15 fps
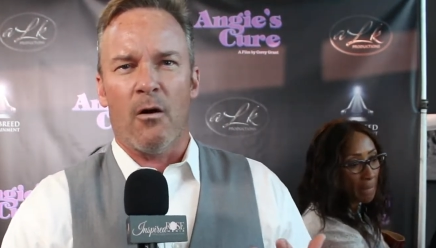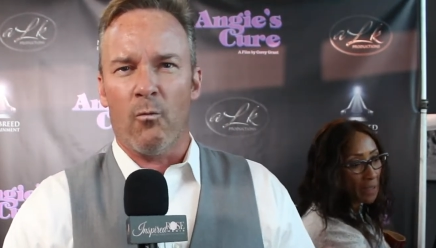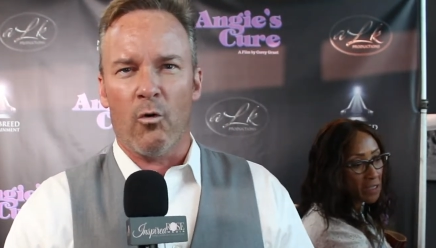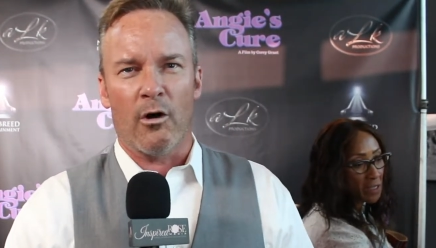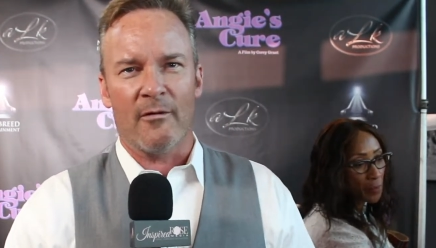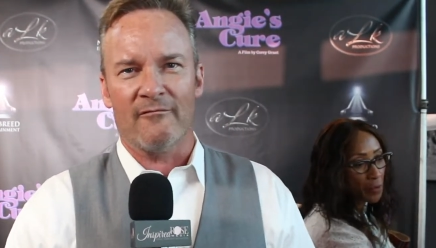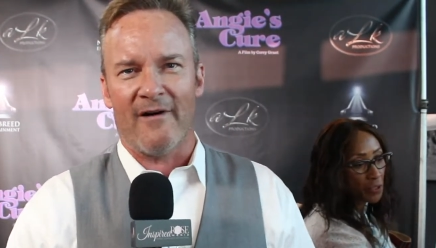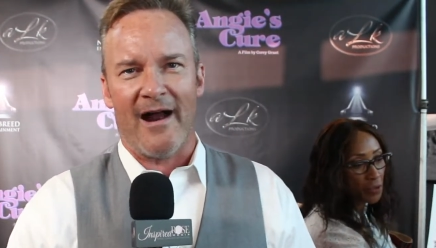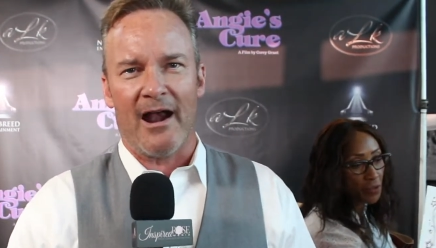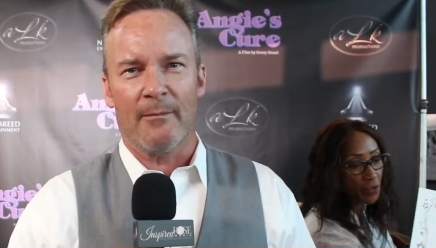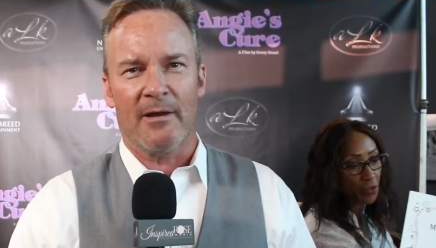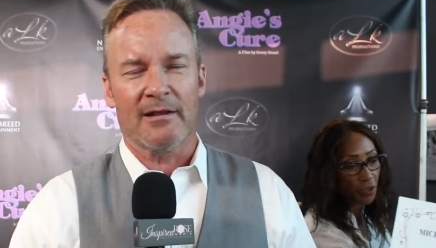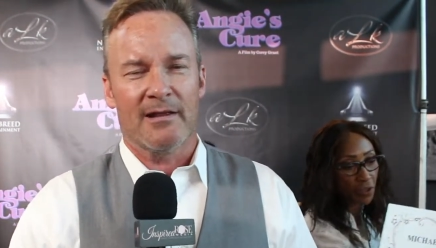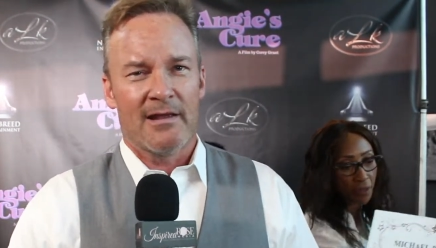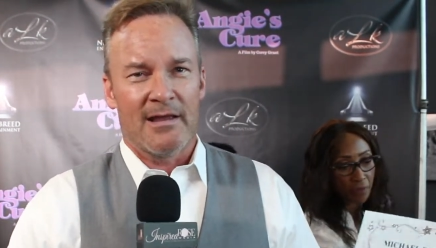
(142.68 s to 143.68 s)
Speaker 1: warm
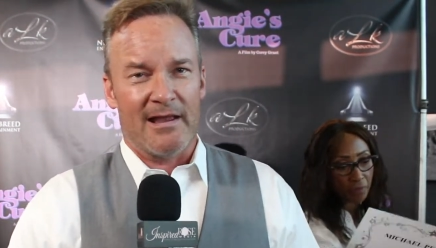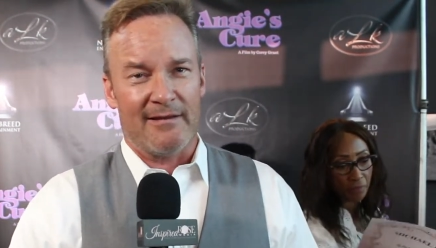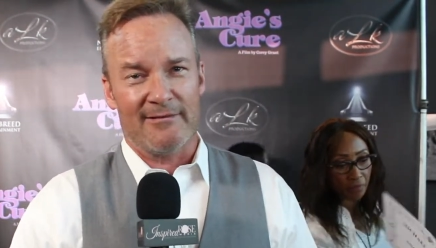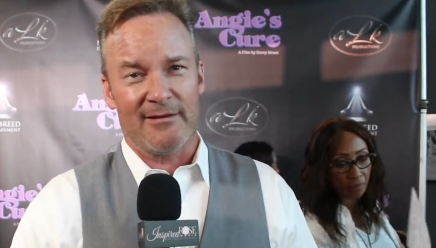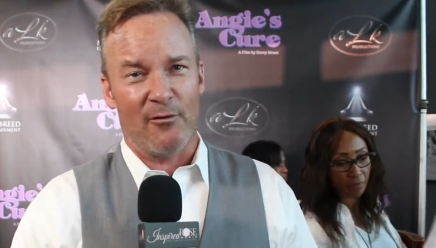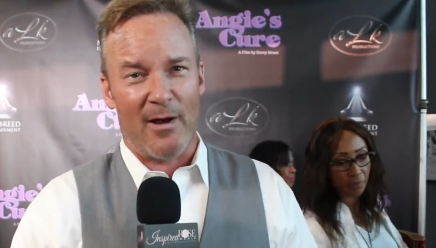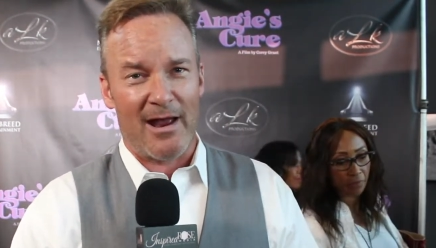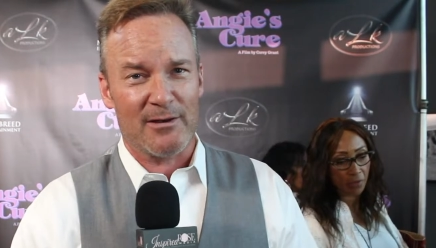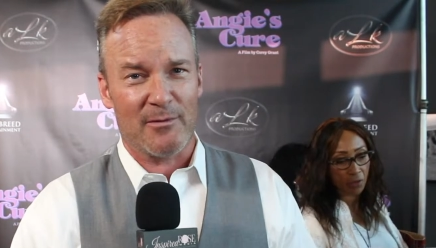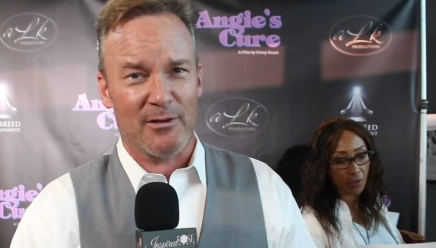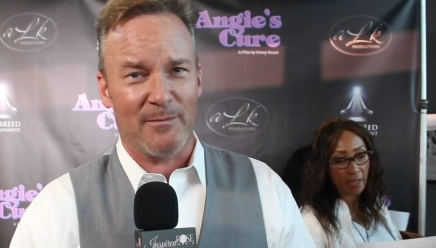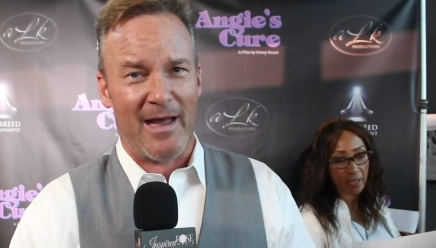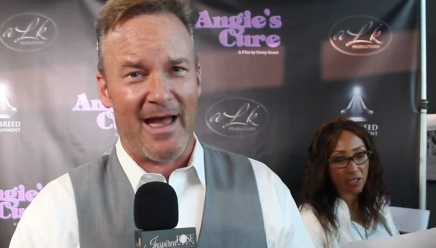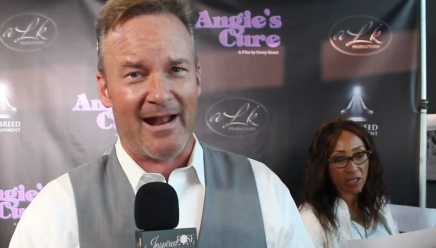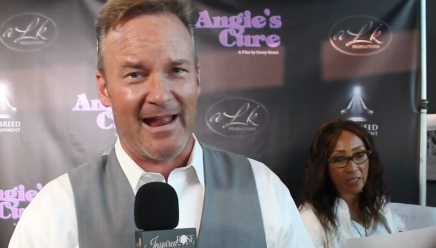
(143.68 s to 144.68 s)
environment. Even though I had to be
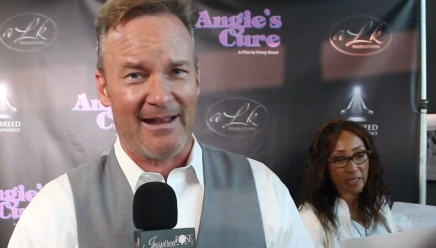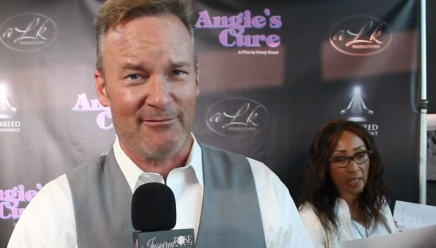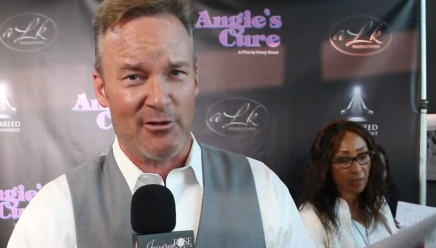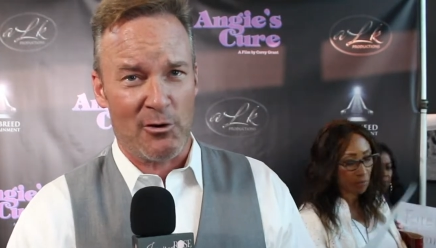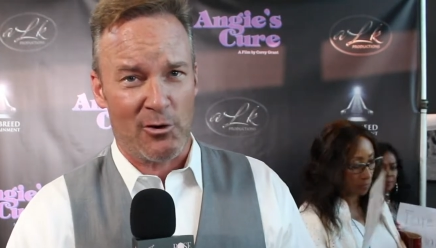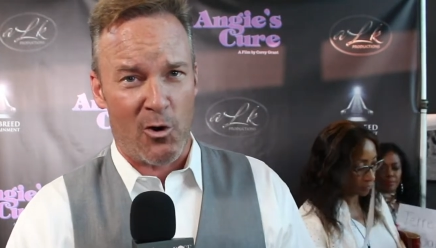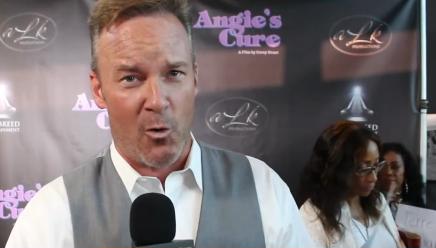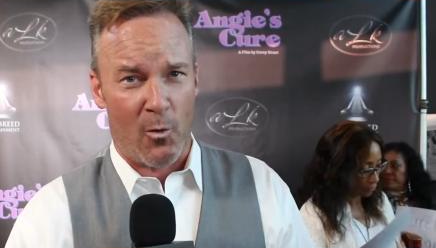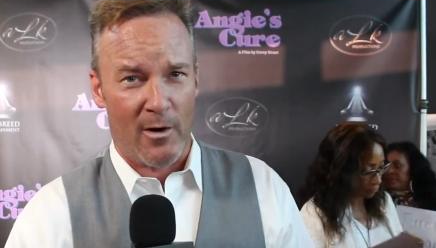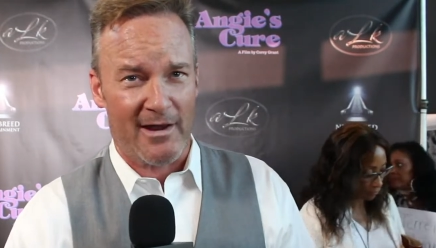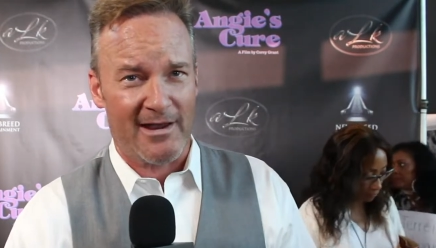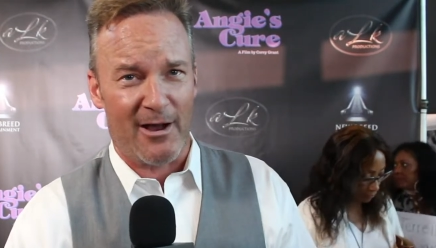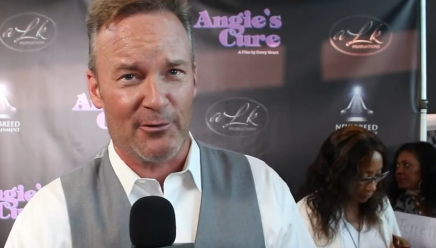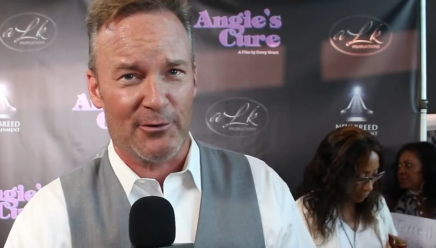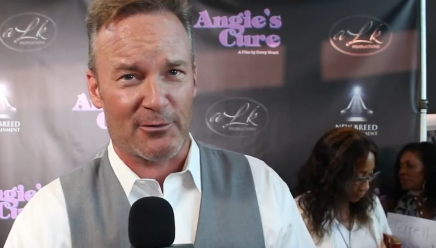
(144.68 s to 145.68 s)
the bad guy, even though Corey
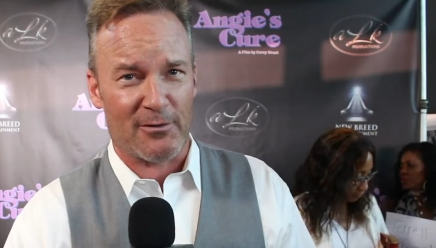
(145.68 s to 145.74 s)
yelled